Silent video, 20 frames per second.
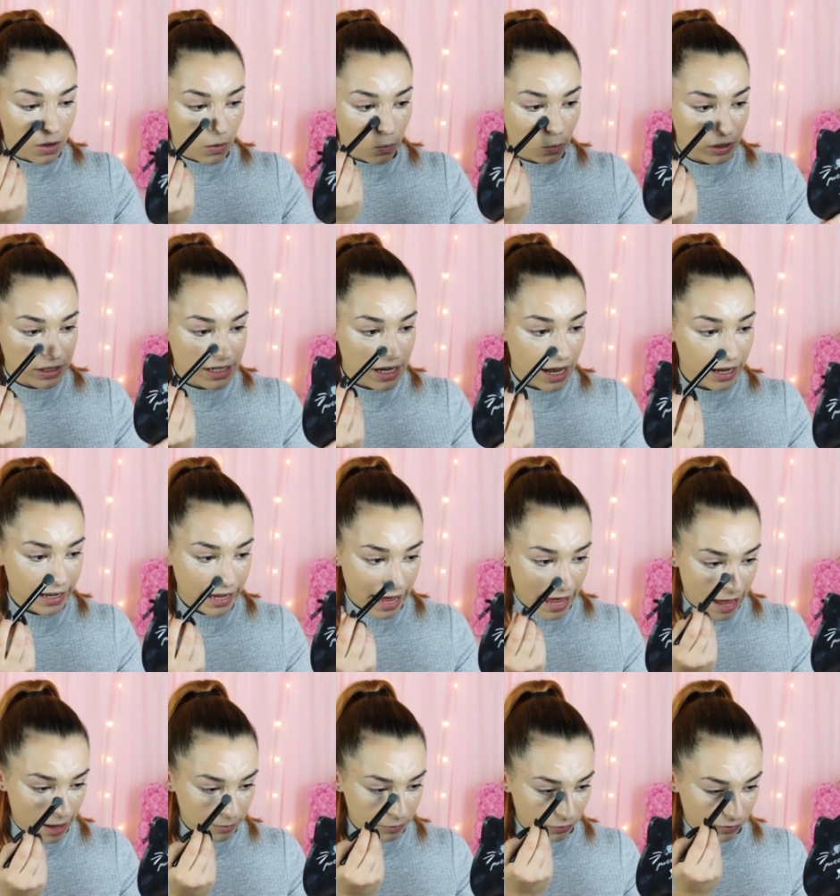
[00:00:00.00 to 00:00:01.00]
What I
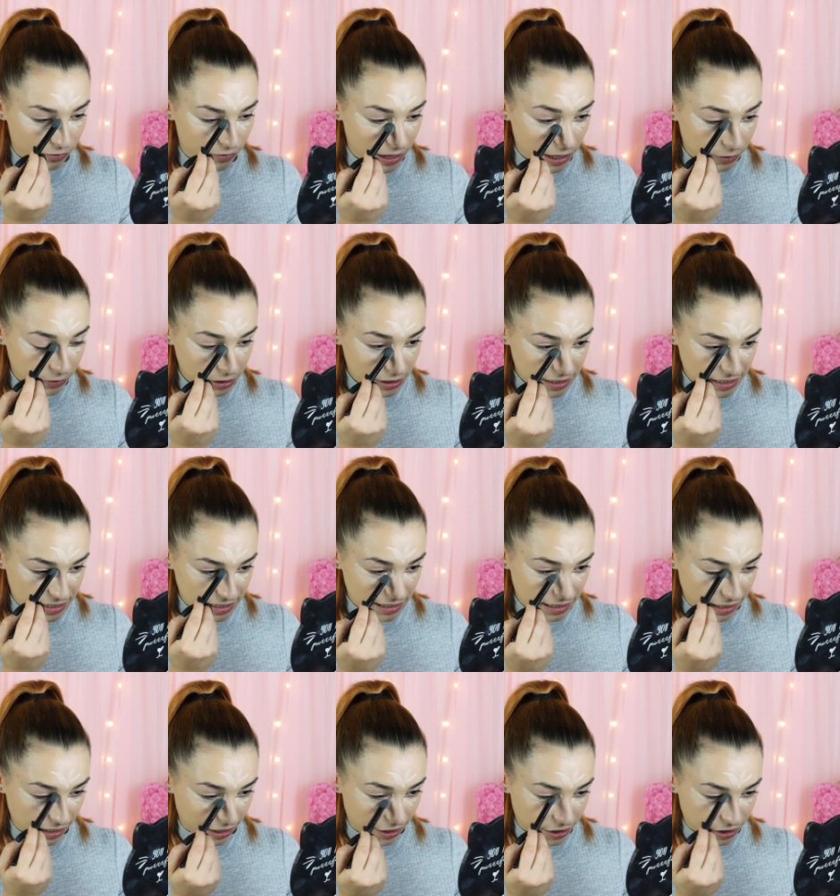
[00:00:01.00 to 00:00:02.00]
am very
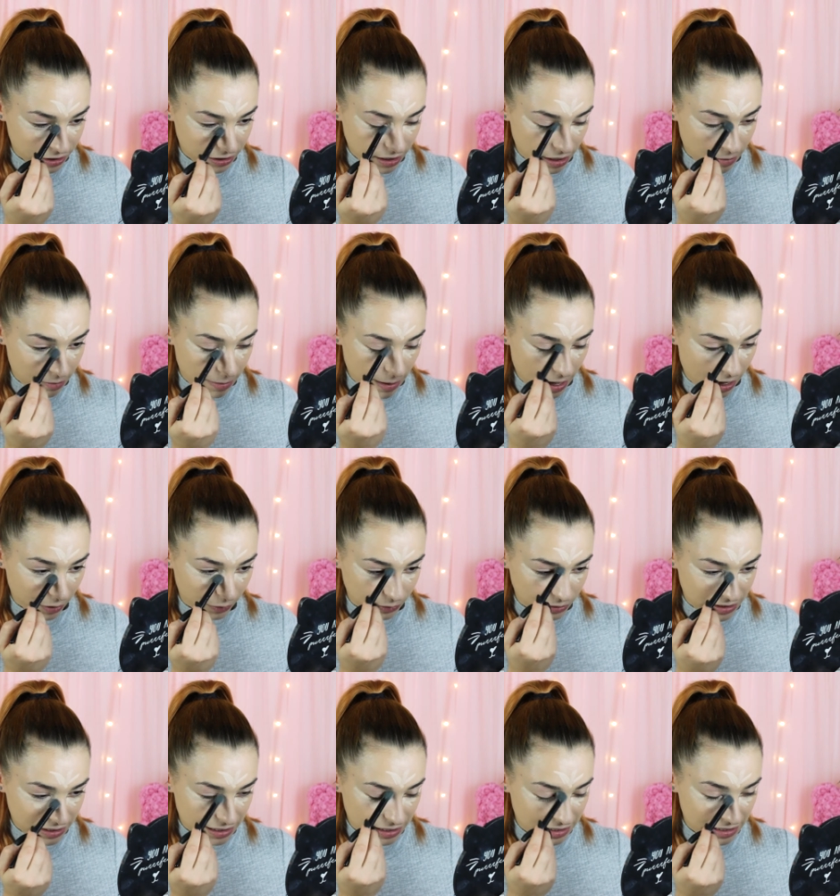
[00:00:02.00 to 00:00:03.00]
scared
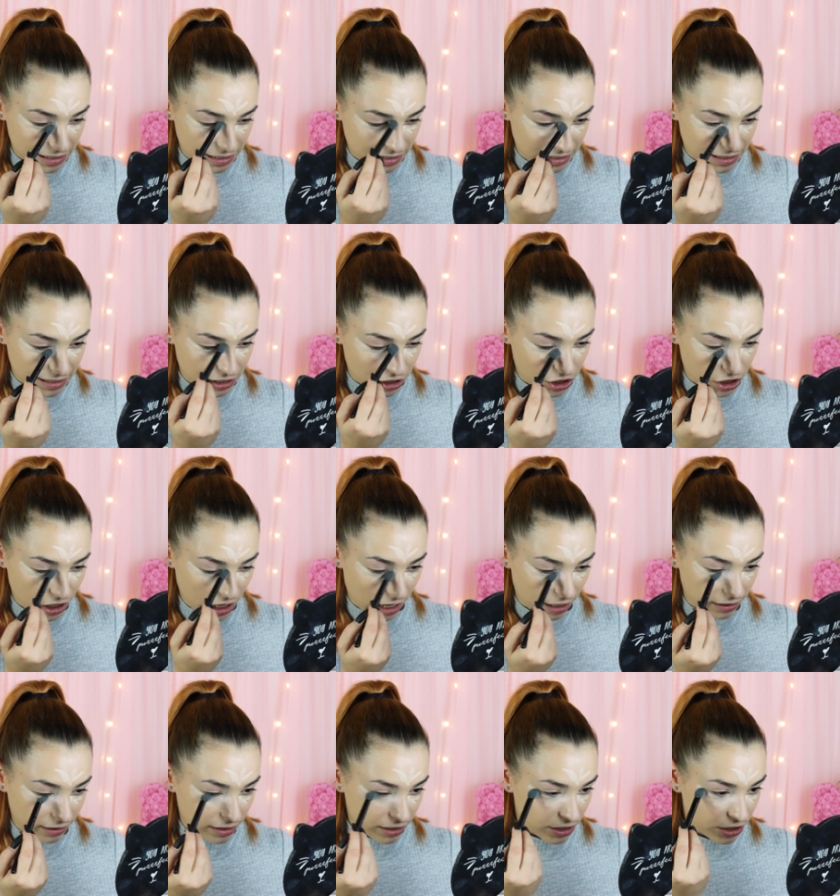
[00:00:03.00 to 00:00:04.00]
about this
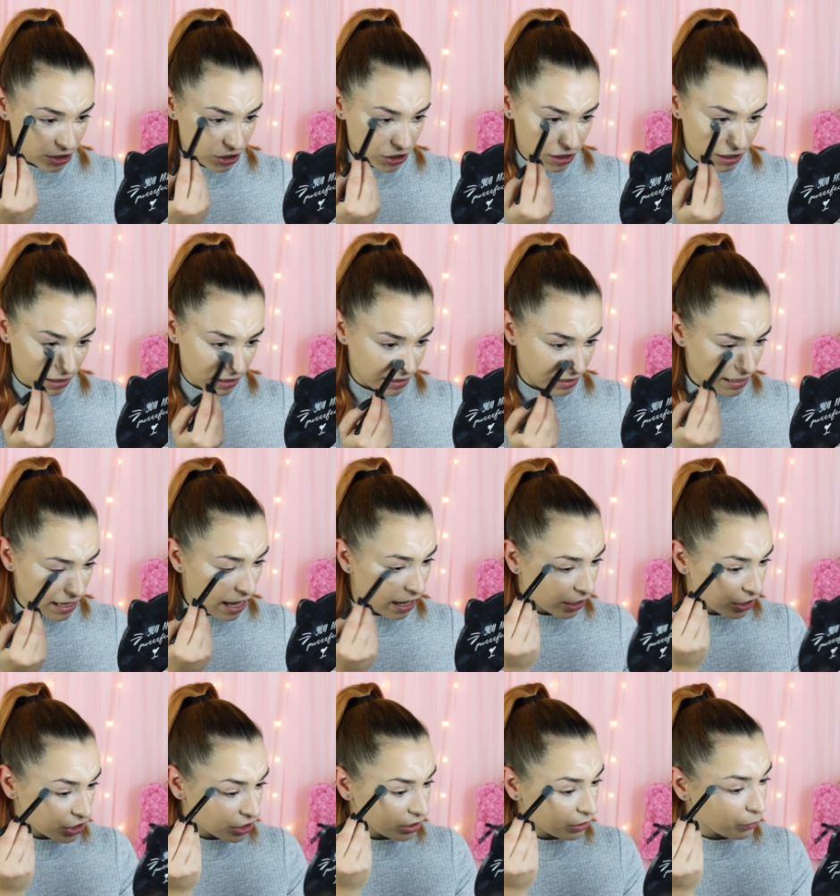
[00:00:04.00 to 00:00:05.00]
challenge is
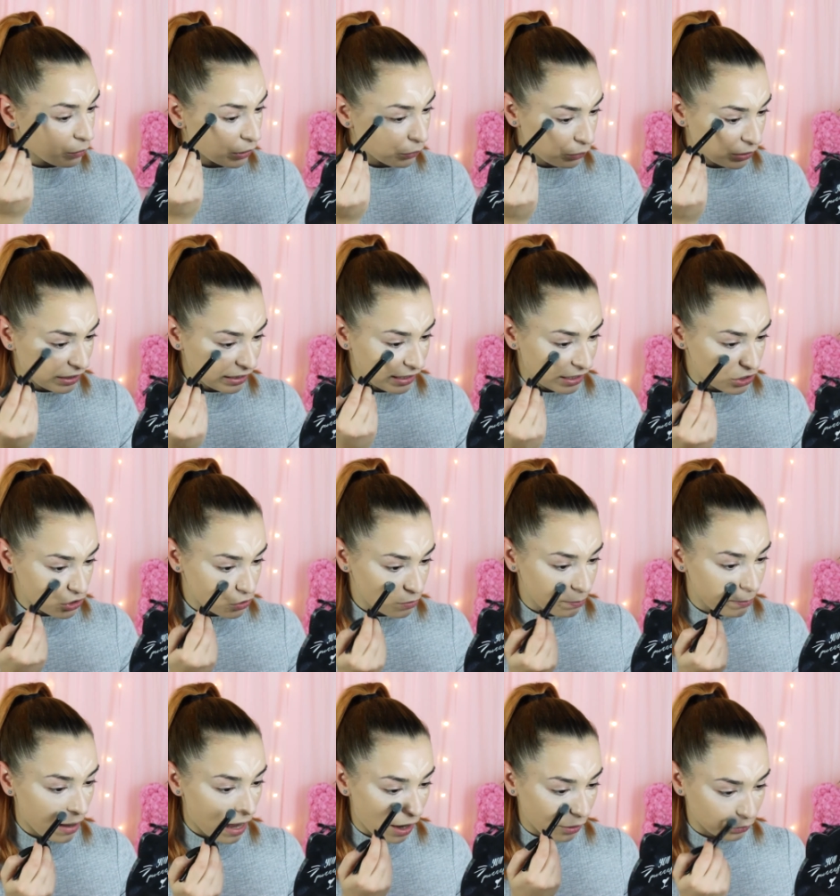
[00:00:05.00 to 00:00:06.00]
actually when we get to
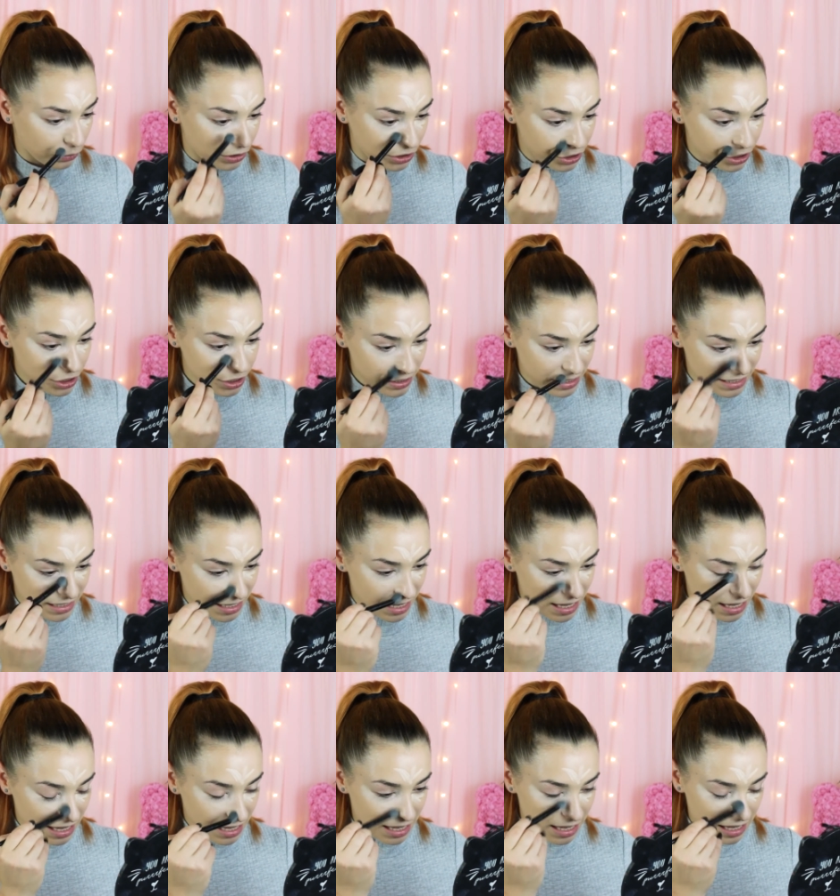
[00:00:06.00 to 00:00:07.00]
powders,
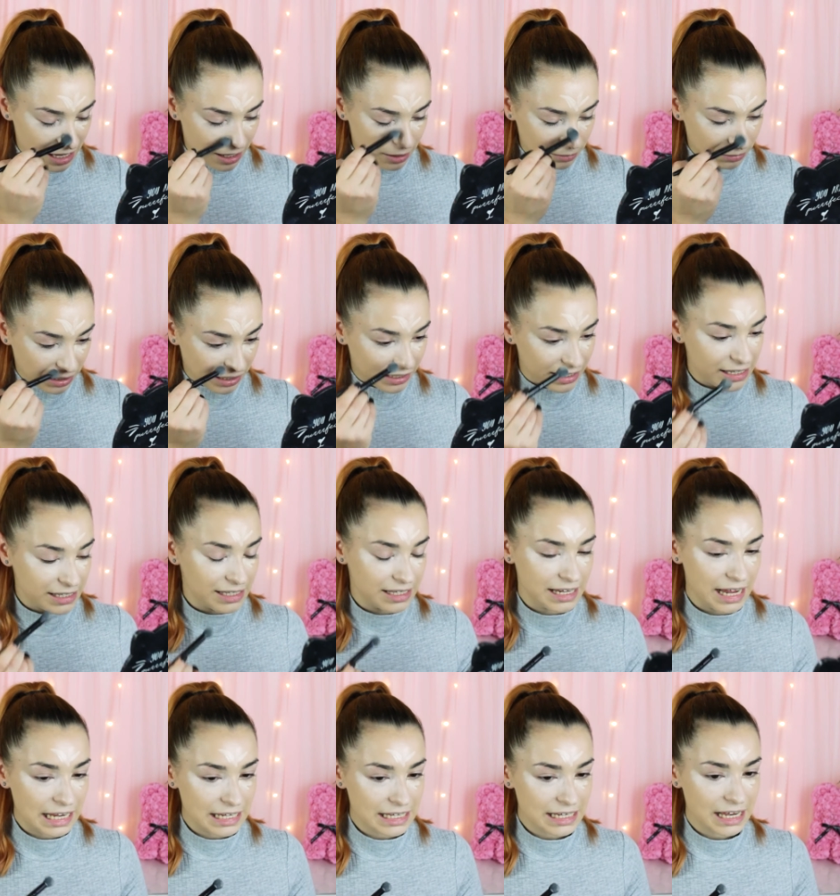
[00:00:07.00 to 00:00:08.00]
because
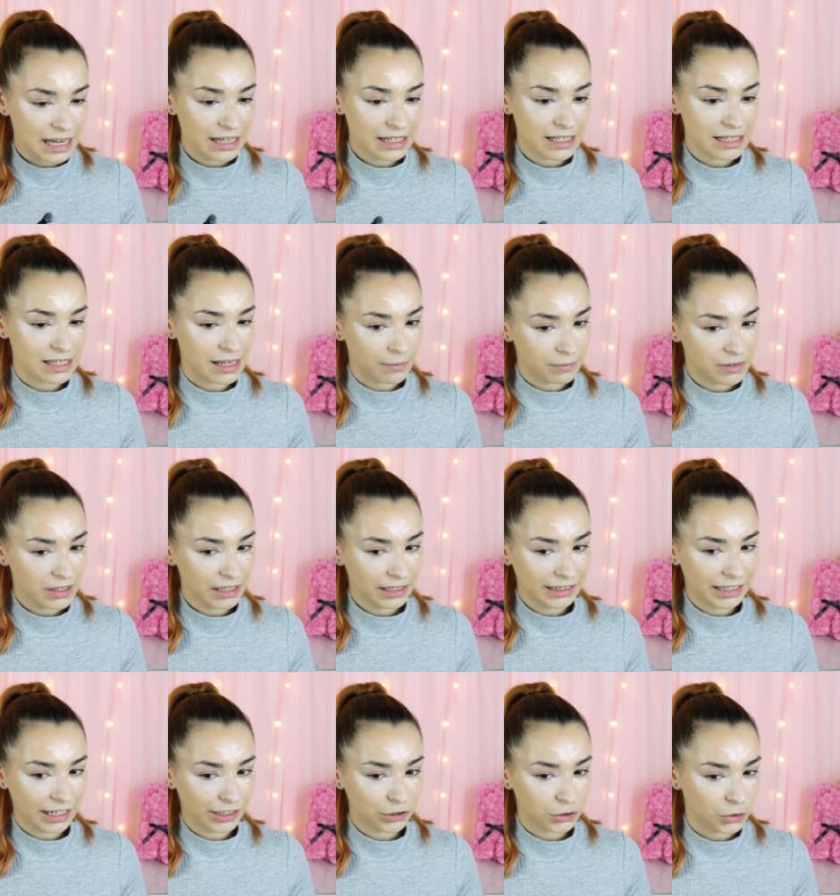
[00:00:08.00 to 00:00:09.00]
that's something
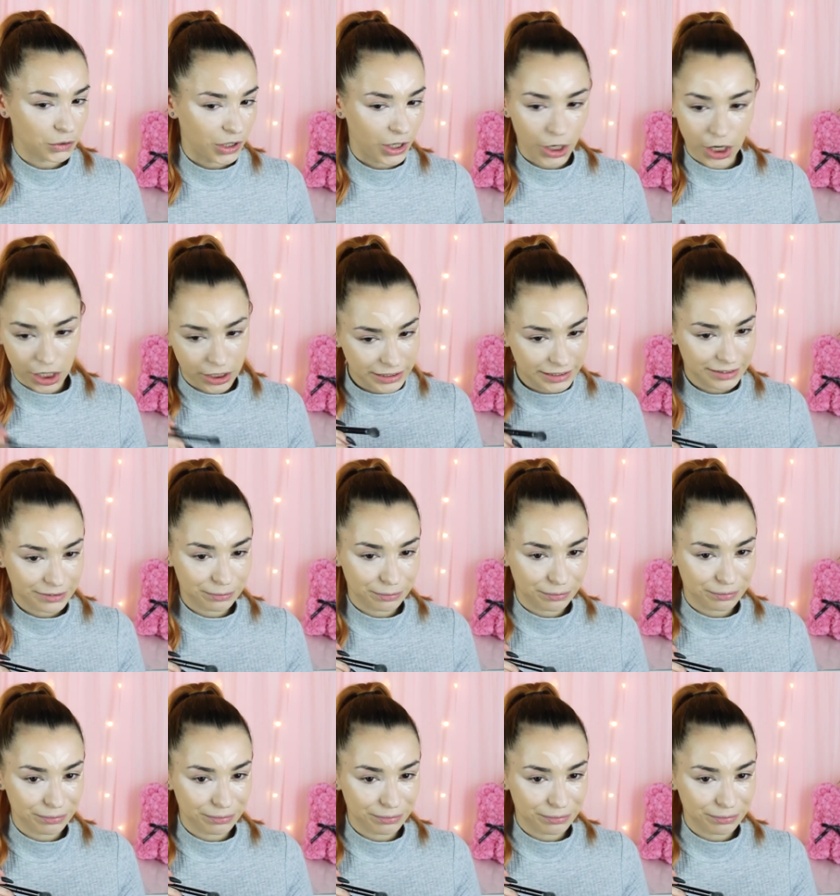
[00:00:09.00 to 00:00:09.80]
that you can't